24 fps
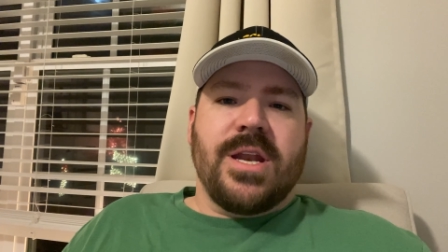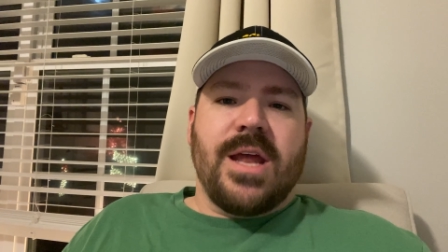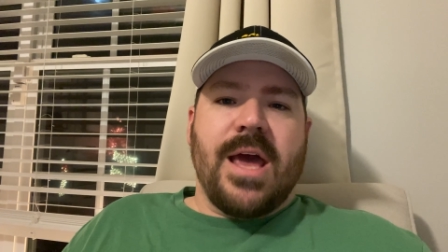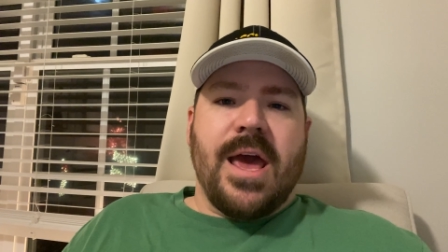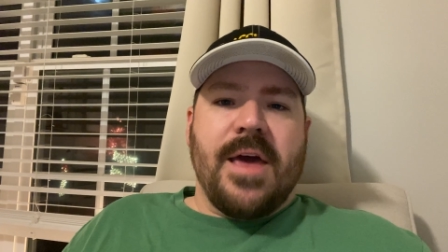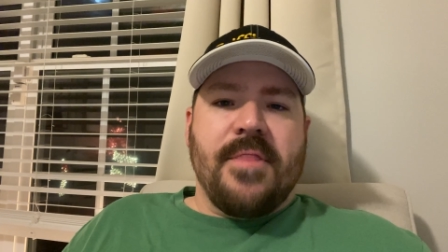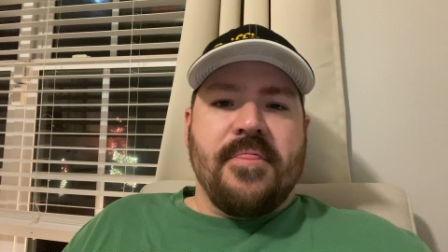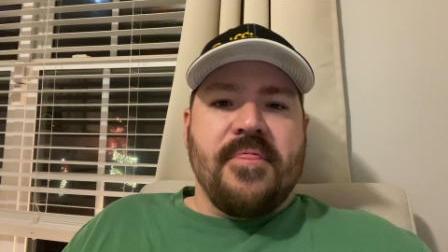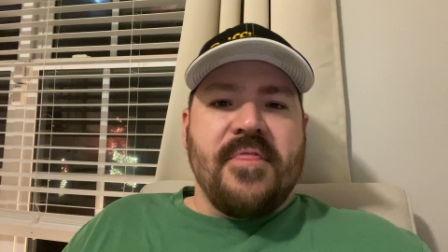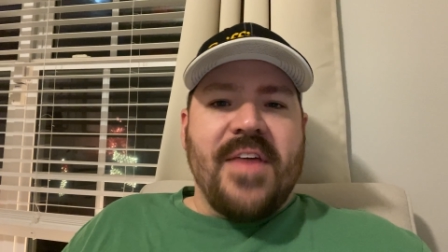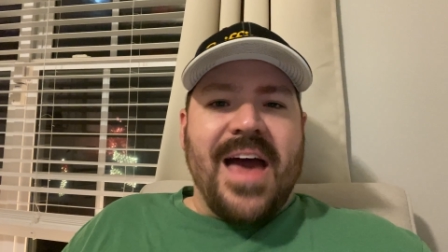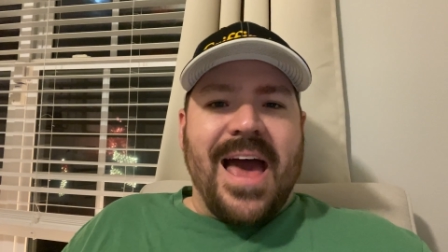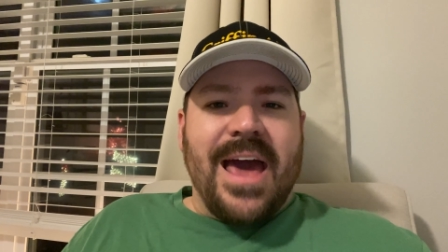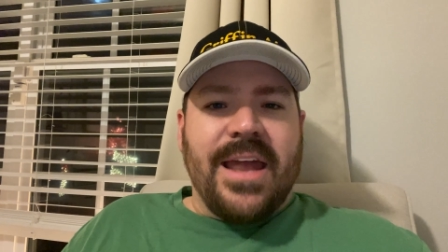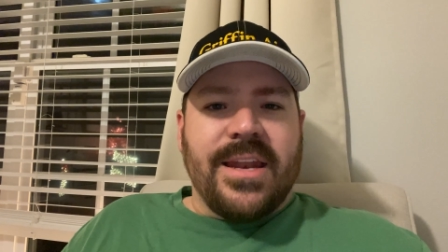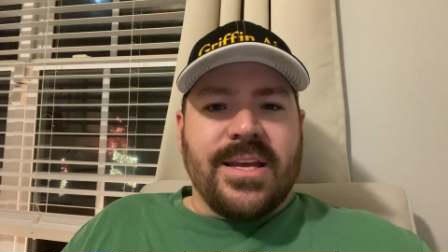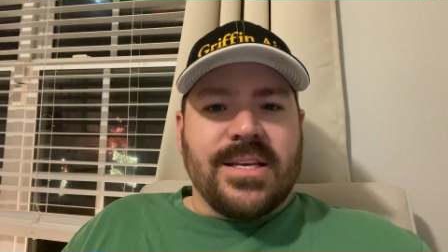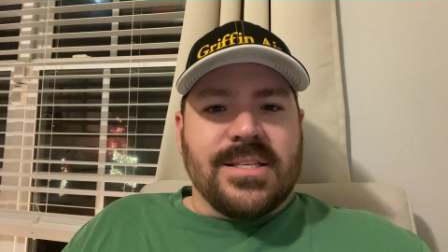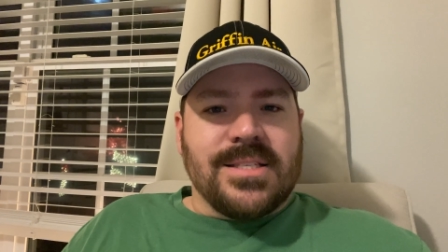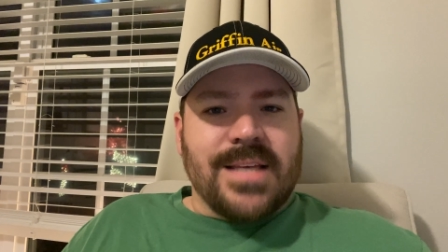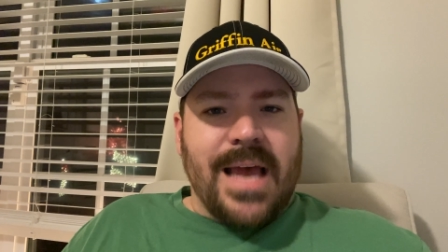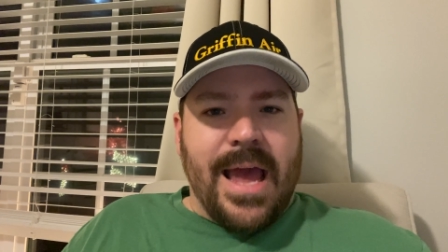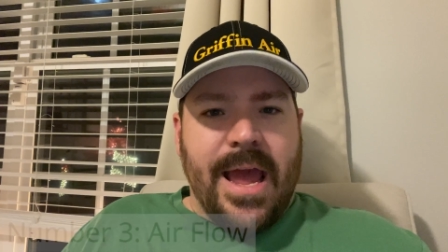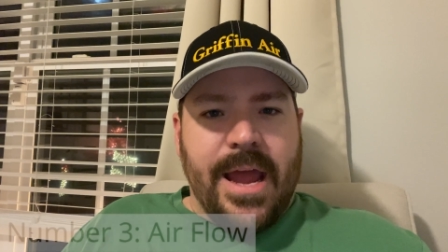and that
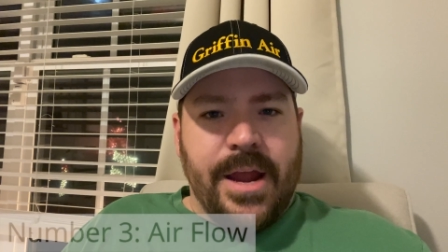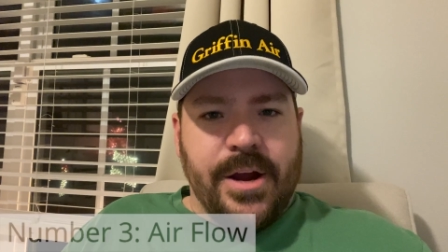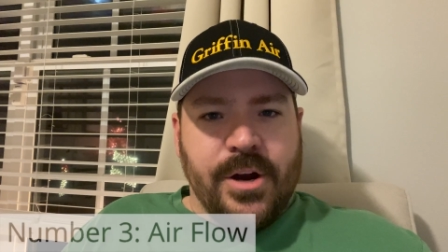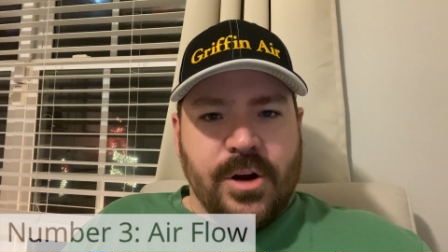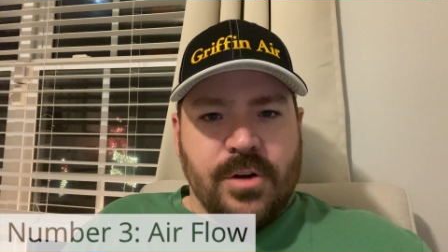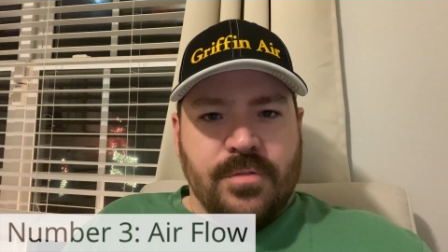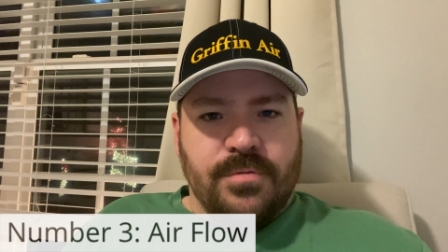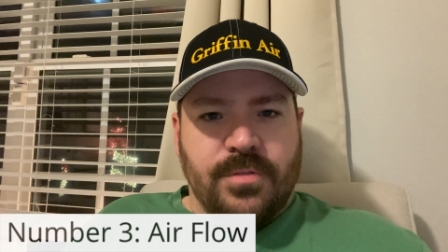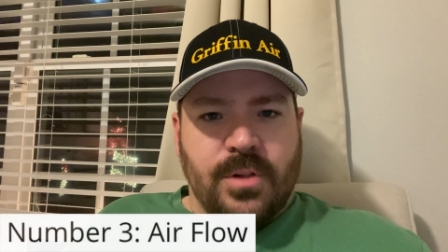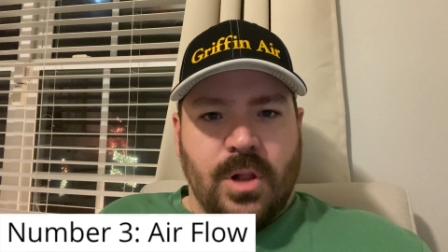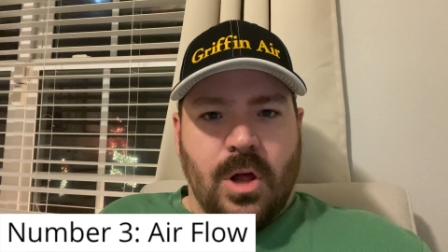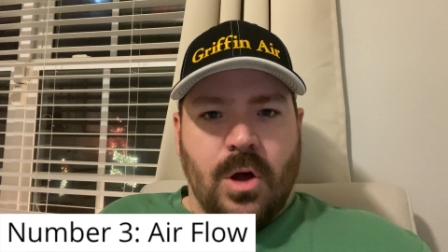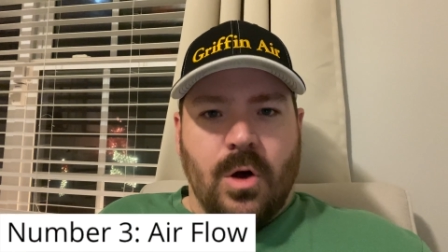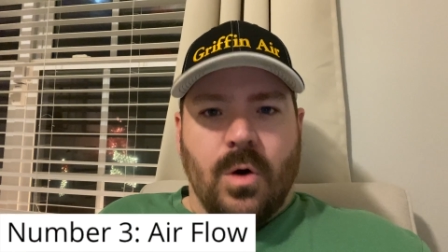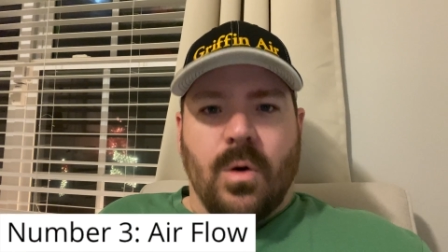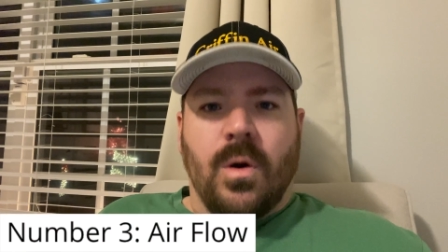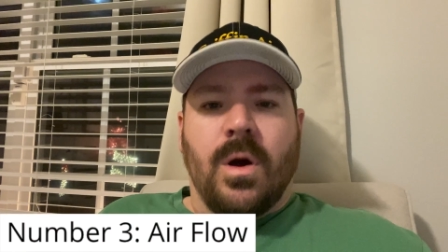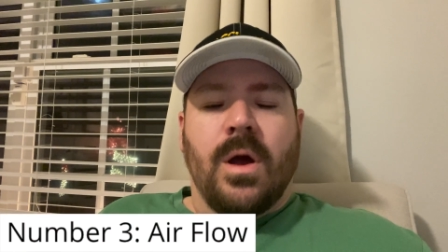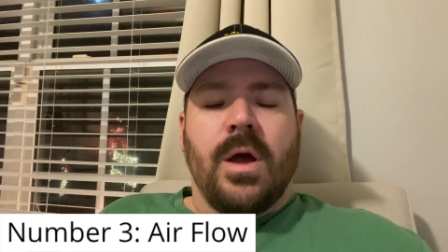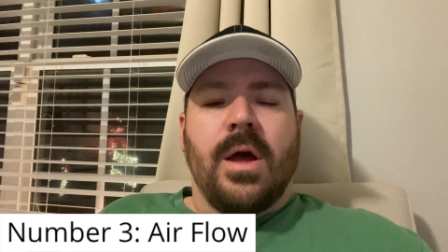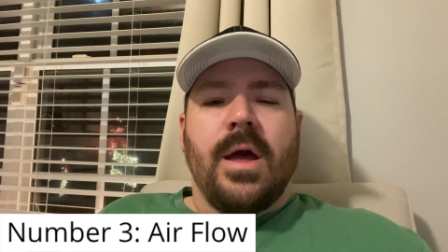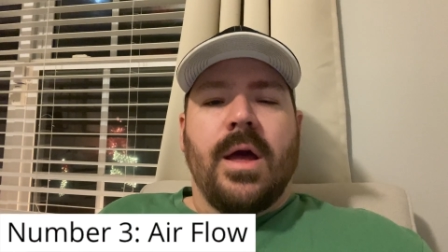is airflow.